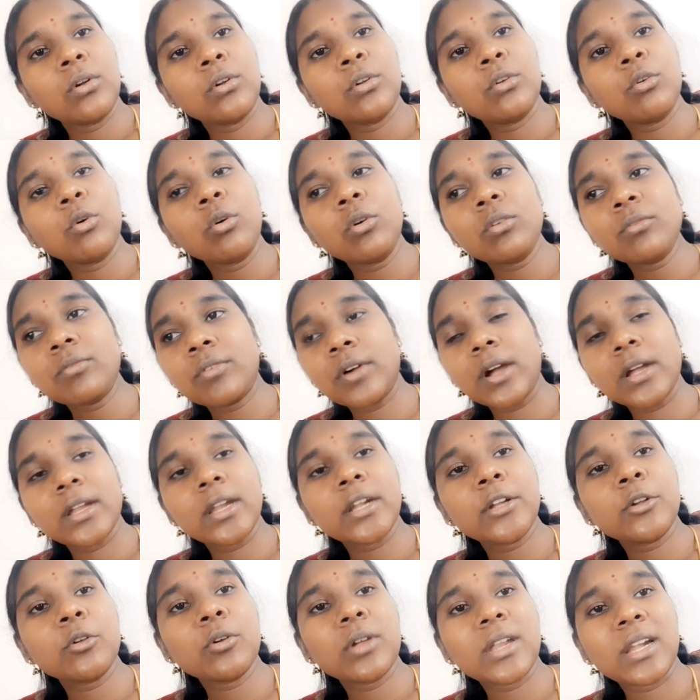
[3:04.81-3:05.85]
Don't
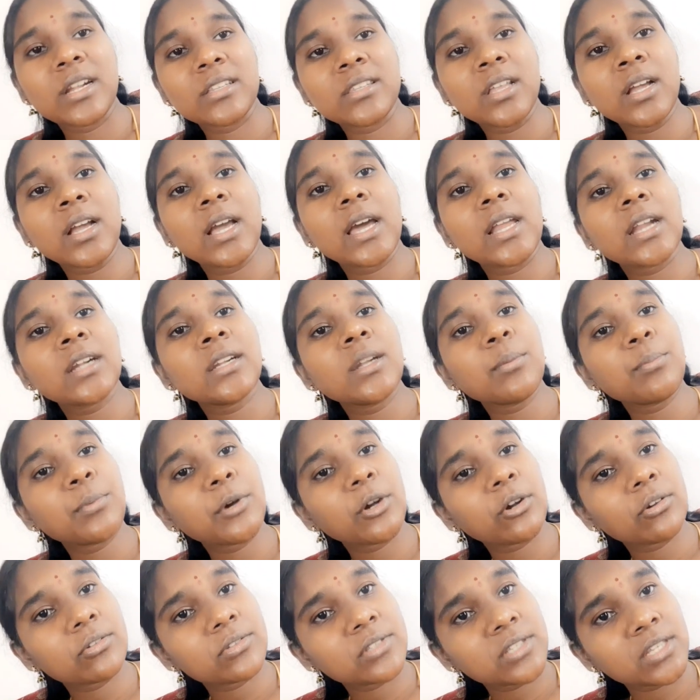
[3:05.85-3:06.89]
forget to get the correct
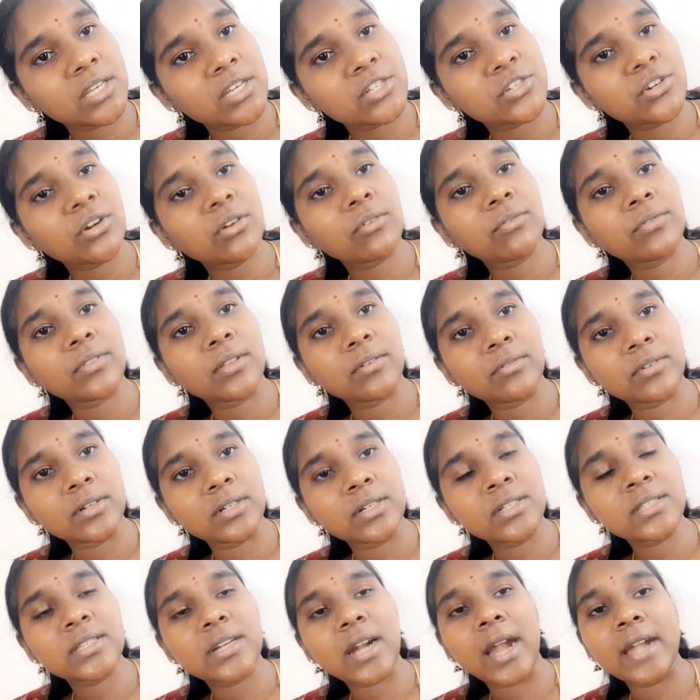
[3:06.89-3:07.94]
pronunciation of the
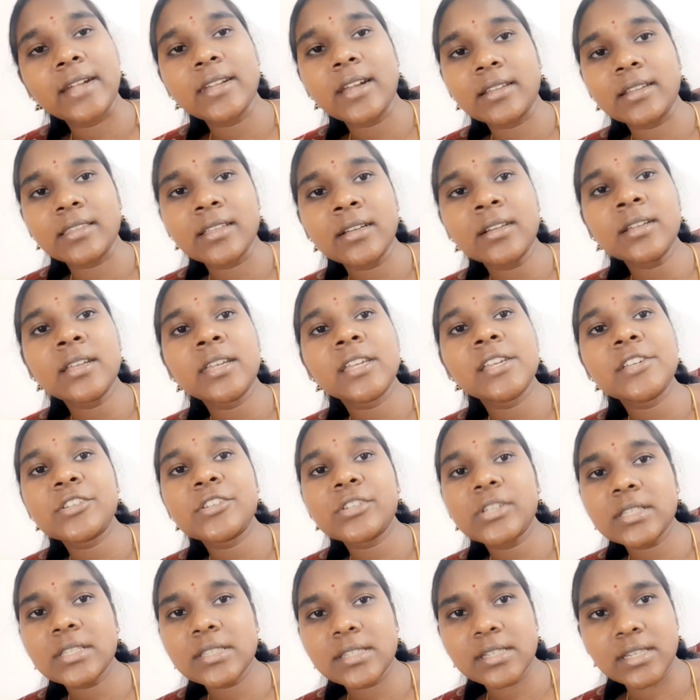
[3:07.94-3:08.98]
words right at the
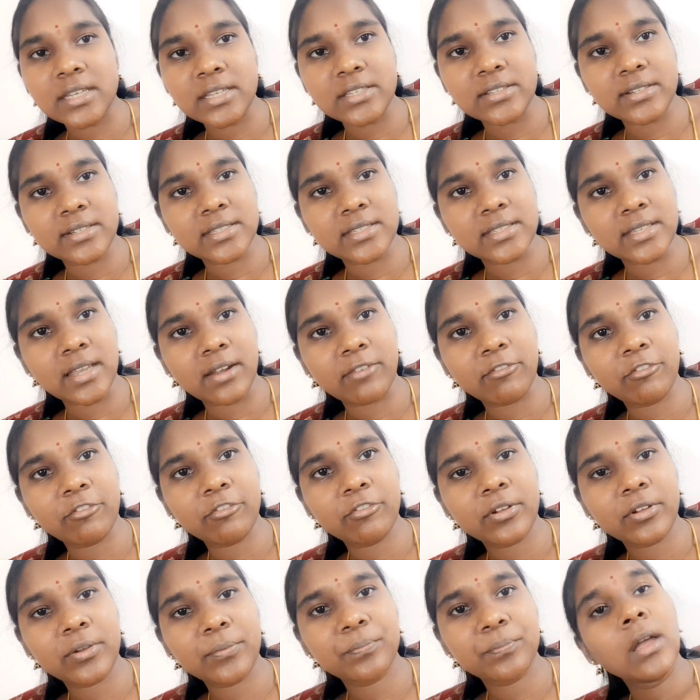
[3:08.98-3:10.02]
initial stage itself.